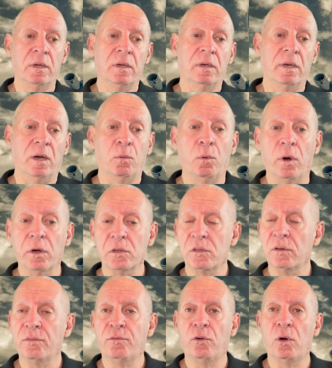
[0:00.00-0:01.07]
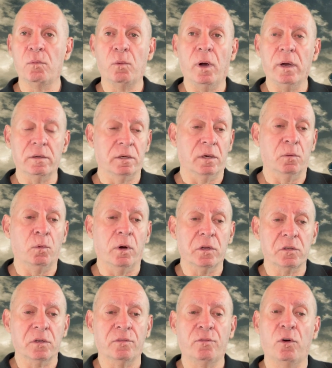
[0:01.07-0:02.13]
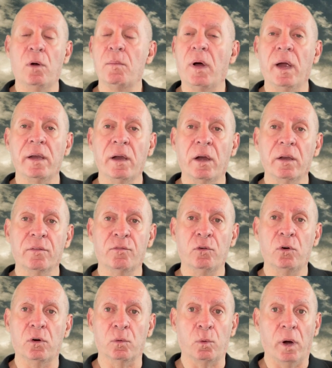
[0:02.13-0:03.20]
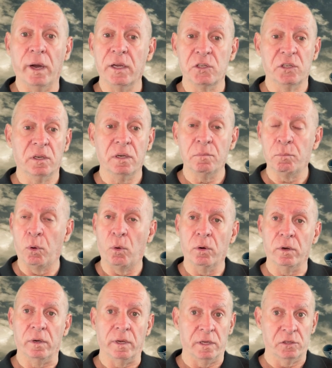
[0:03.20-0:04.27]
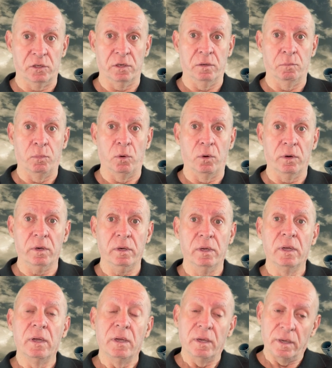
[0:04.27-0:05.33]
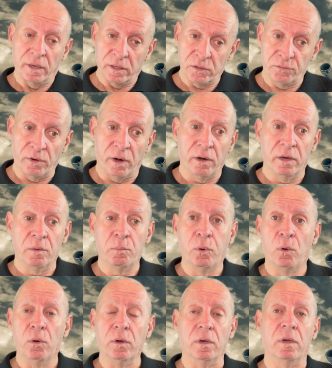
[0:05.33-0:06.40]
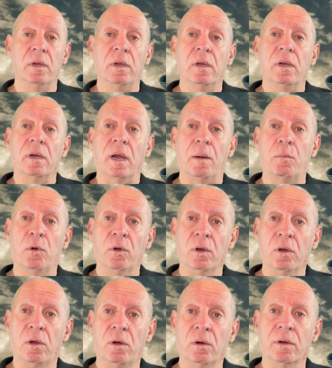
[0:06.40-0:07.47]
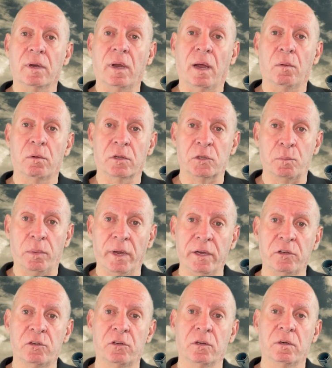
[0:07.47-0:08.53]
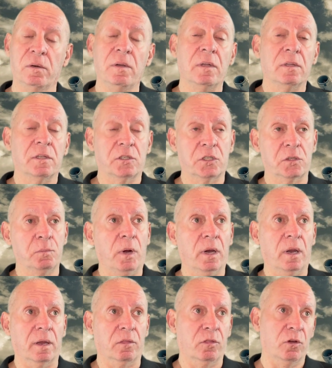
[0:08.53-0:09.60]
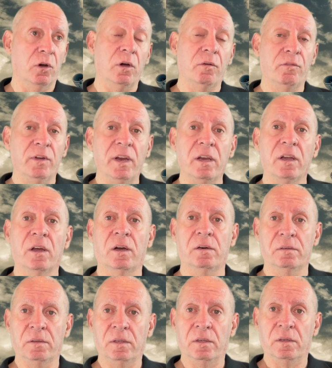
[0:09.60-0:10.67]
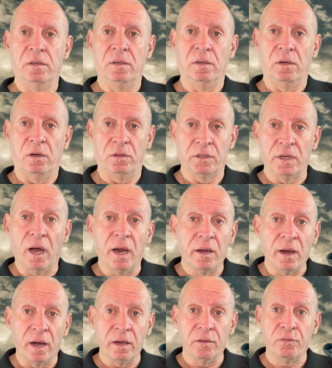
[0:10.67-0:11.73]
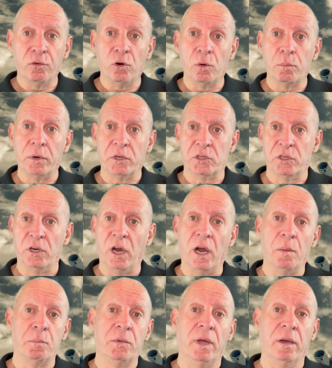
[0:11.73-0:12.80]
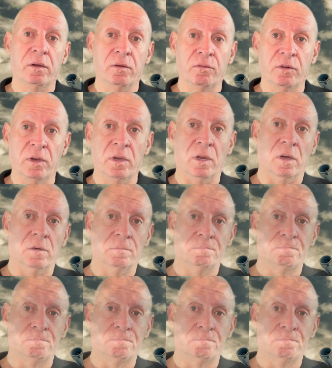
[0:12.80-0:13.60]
Now, what is a form? What is a form I94? Why is it important? Is it important? It's very important. Come on along, and I will explain to you. This is my third video on the I94, but it's an updated video.